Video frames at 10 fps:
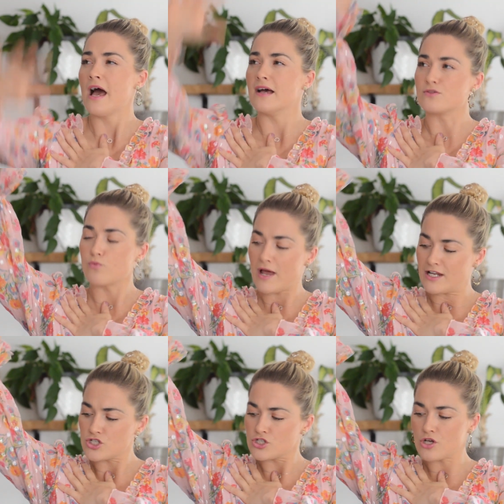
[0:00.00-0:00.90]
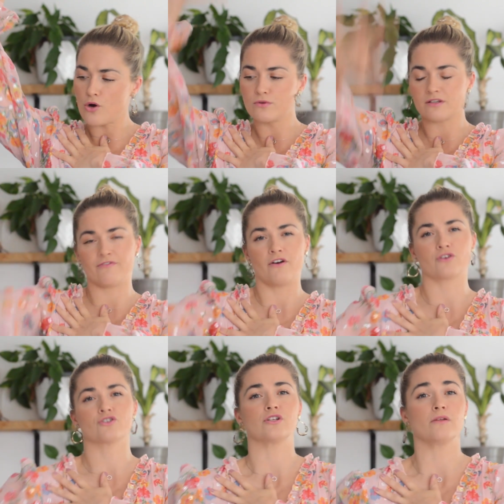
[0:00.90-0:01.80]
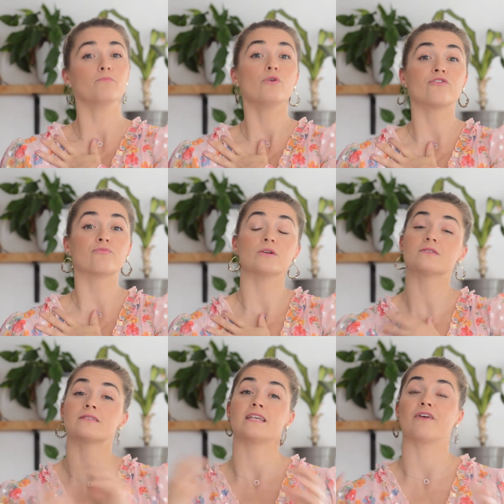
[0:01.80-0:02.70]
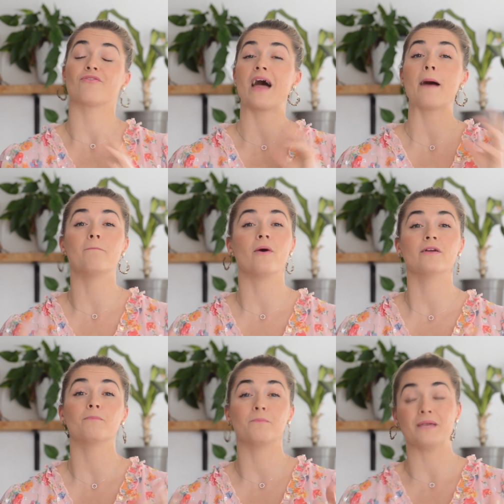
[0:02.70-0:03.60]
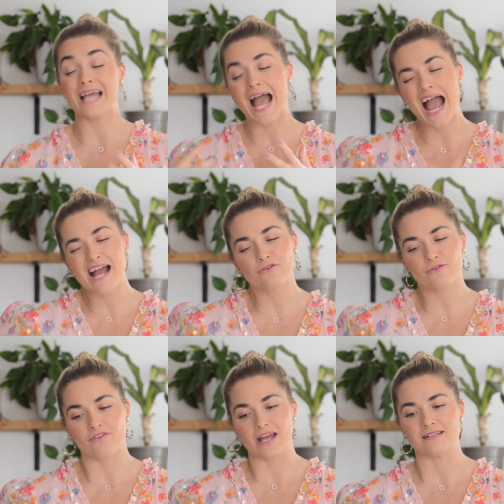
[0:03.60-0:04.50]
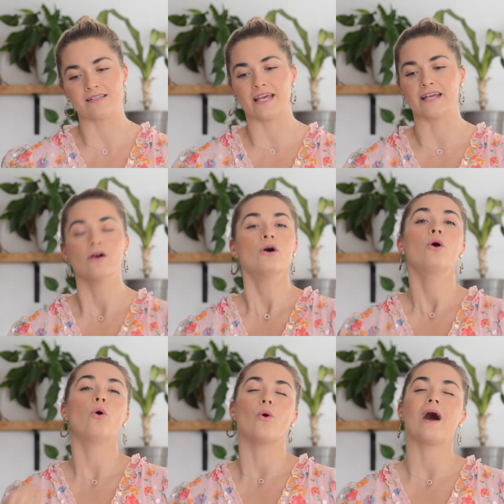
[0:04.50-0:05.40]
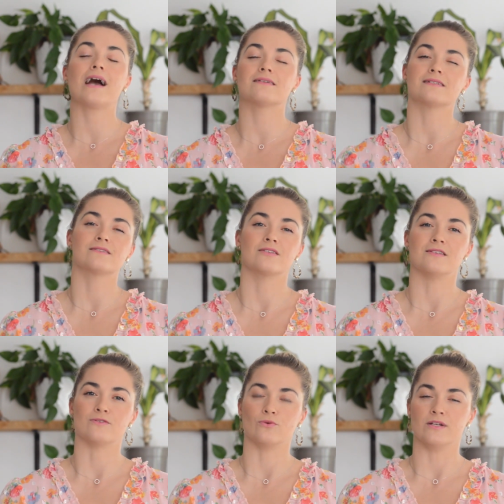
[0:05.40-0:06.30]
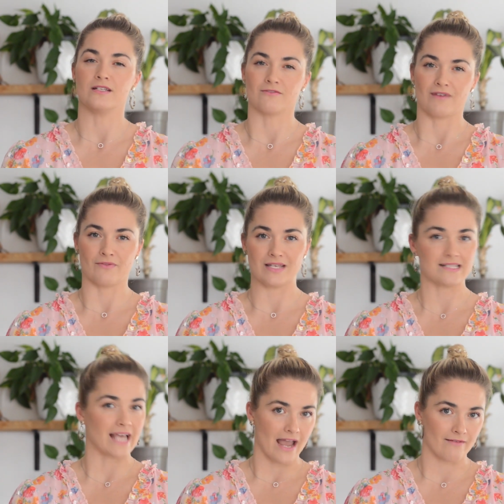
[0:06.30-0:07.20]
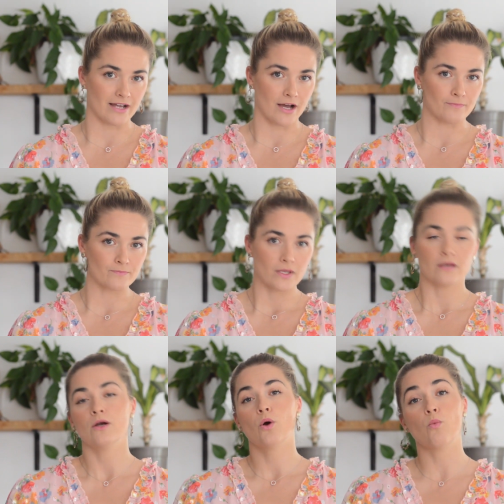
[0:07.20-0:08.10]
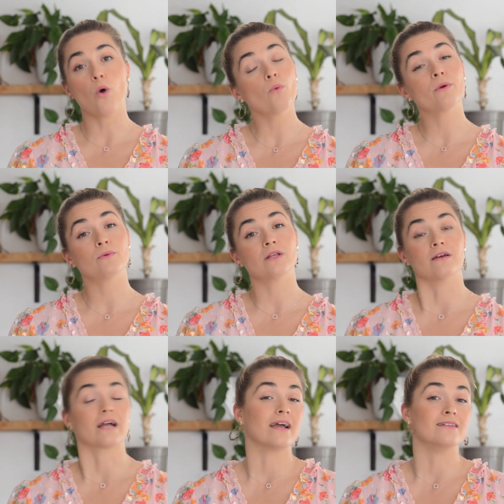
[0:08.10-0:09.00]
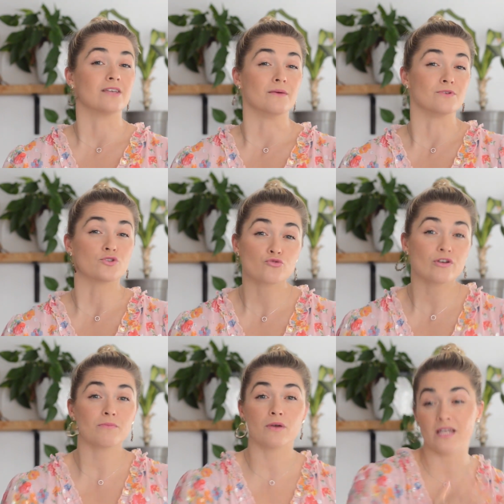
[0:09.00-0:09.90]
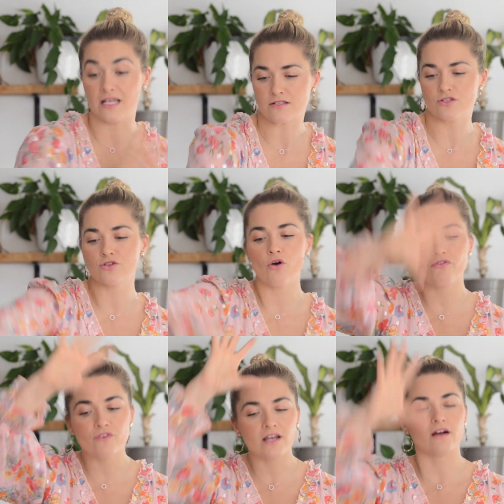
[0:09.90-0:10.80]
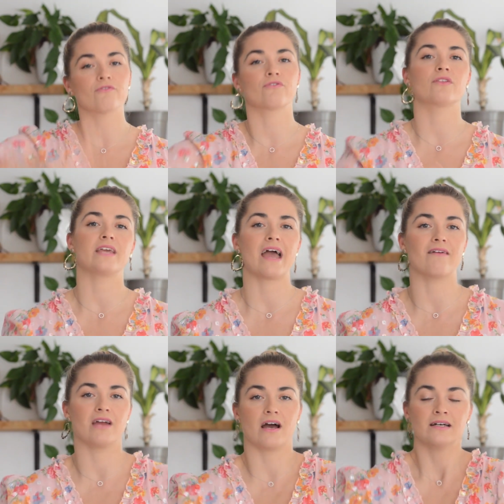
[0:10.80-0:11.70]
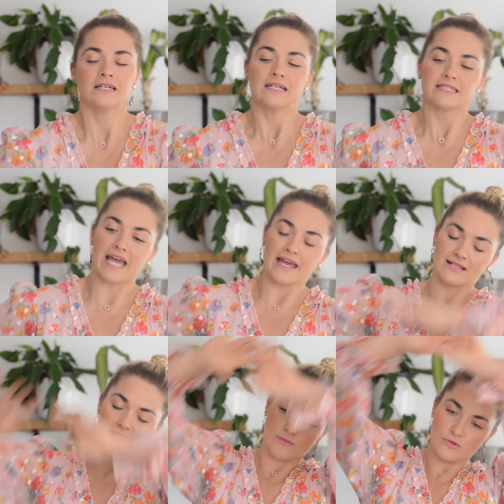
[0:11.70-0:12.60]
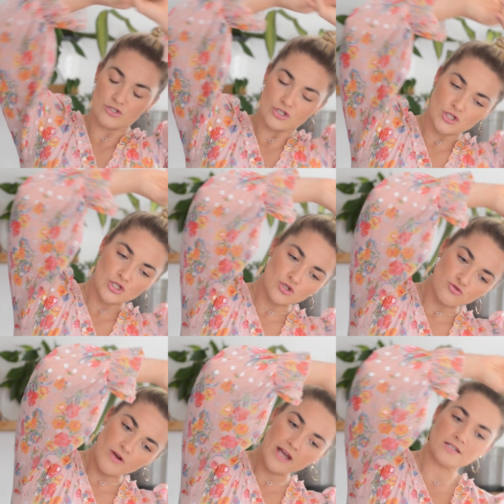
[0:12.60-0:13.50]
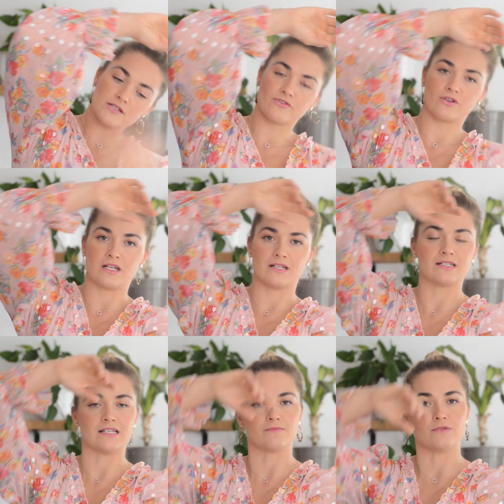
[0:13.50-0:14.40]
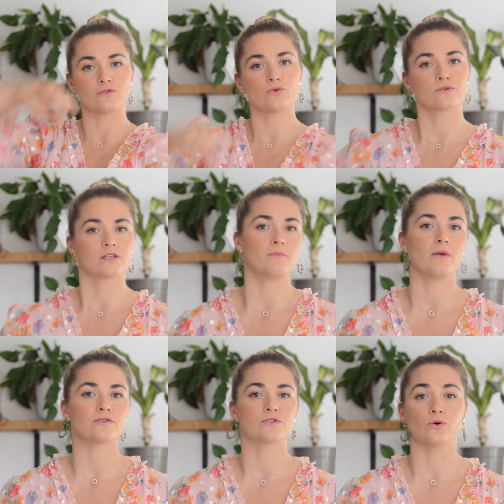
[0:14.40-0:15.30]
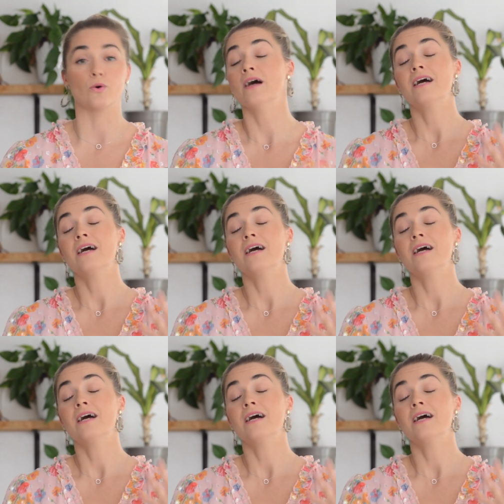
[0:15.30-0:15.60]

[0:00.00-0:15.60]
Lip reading: as well as shoulder function and movement to see if that might be aggravating or adding to the soreness around this area. What we would look at in terms of treatment is softening up through the area, getting someone to stretch through the latissimus dorsi muscle,